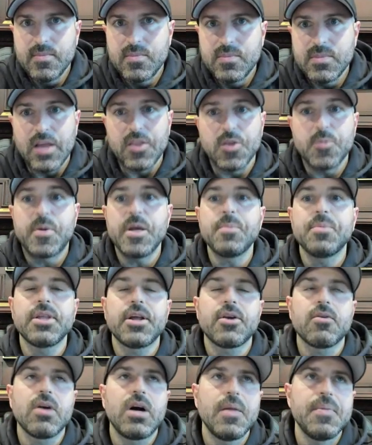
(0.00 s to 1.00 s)
Now, the people
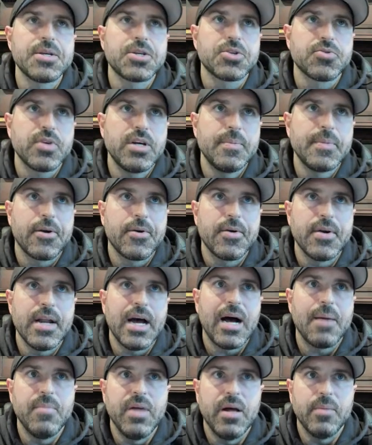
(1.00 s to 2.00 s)
that are on the stream that are
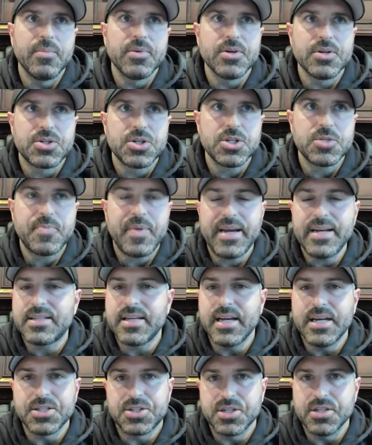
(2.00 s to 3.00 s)
not members, just pay
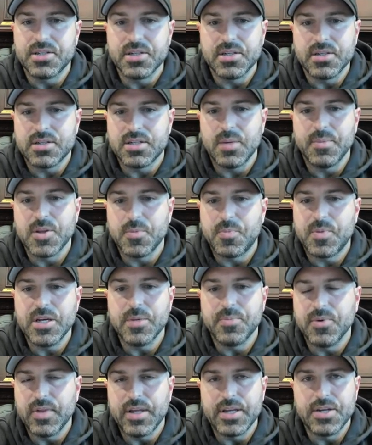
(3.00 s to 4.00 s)
attention to some of the
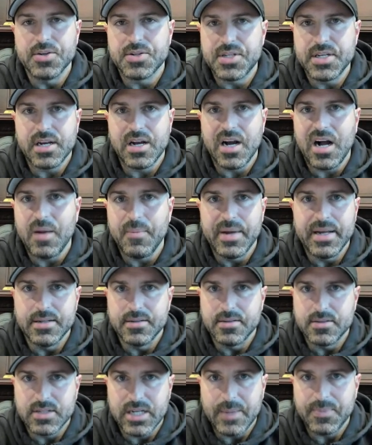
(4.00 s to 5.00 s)
people that you see comment
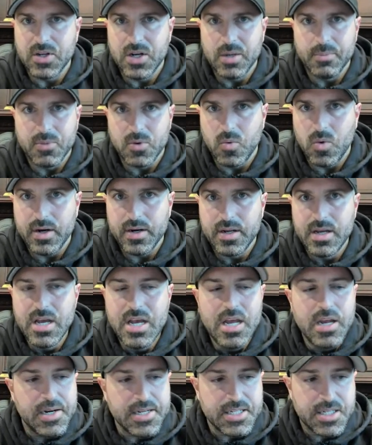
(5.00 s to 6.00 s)
and type the number 1.
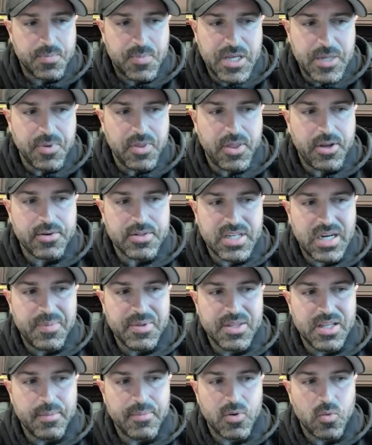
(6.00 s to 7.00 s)
Because the people that are
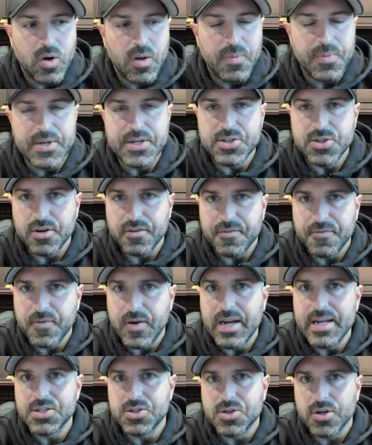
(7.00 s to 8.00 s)
typing the number 1, these are your
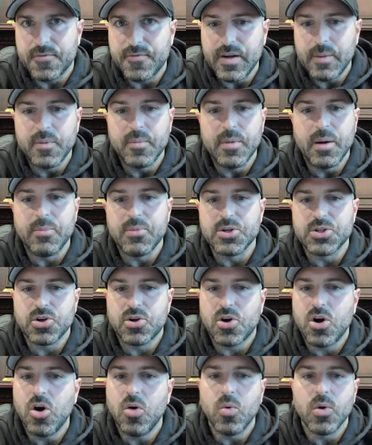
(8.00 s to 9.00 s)
friends, your family members,
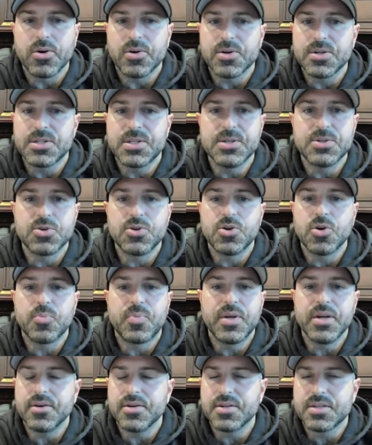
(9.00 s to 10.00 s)
your coworkers, these are your
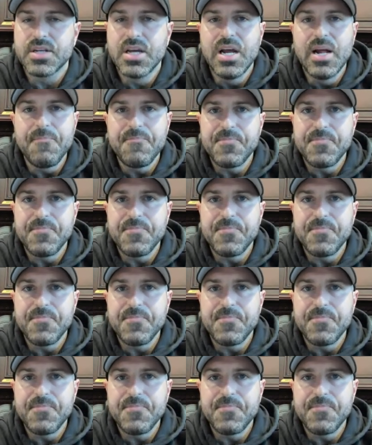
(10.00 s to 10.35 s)
peers.